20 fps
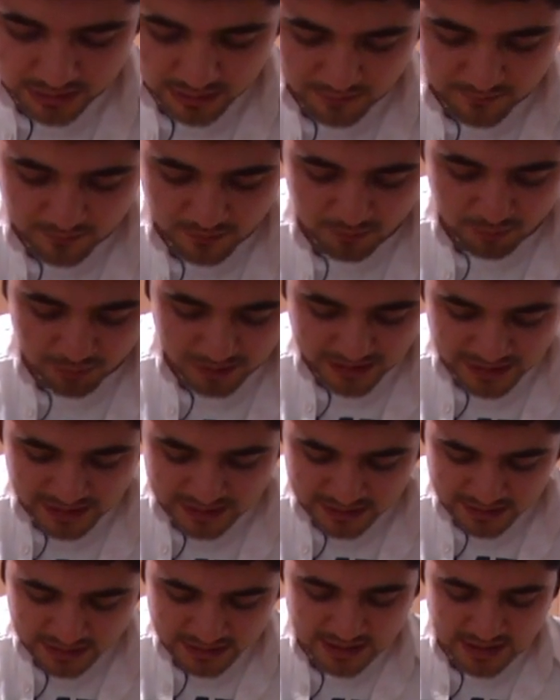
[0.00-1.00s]
if you've
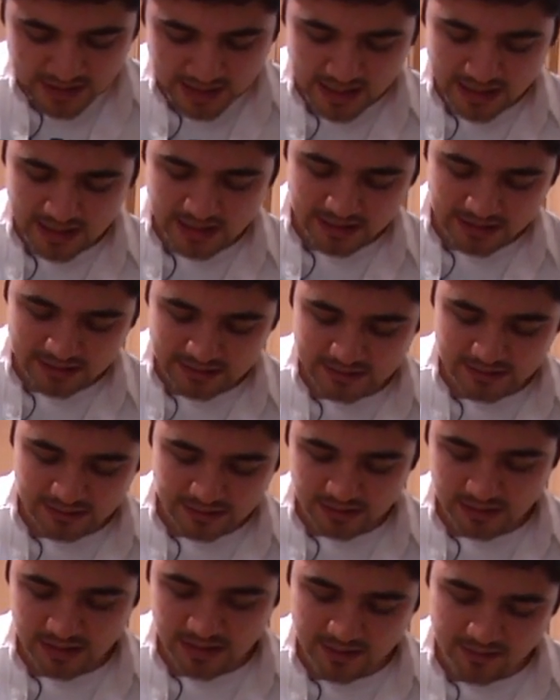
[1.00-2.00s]
preheated it and
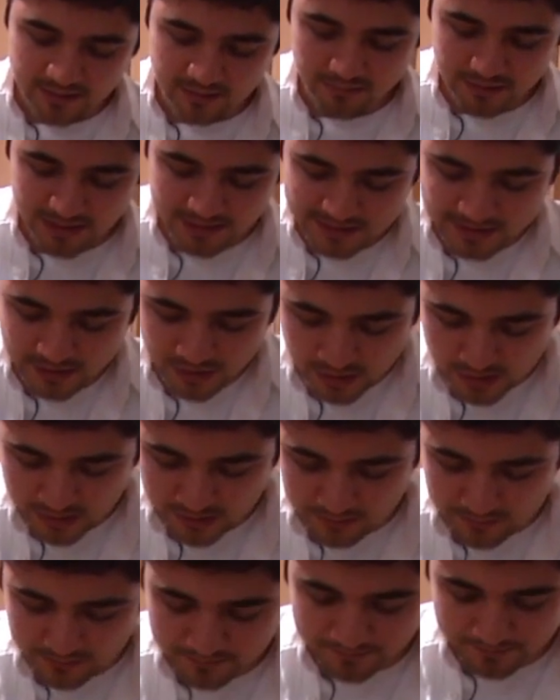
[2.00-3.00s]
get them nice and
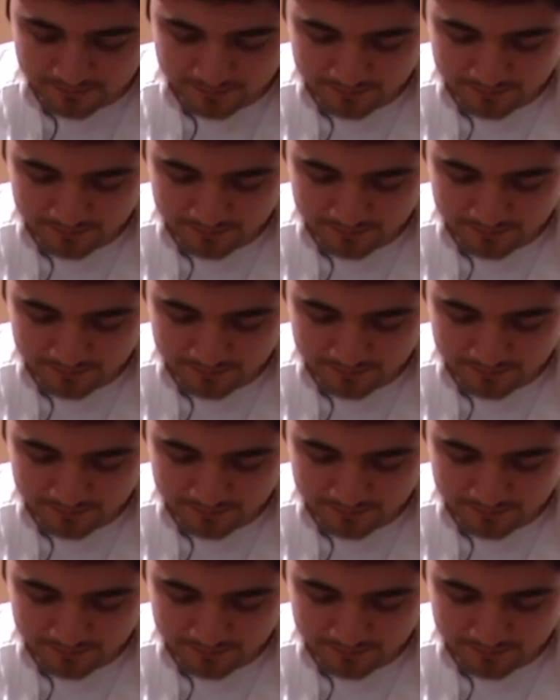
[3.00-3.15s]
hot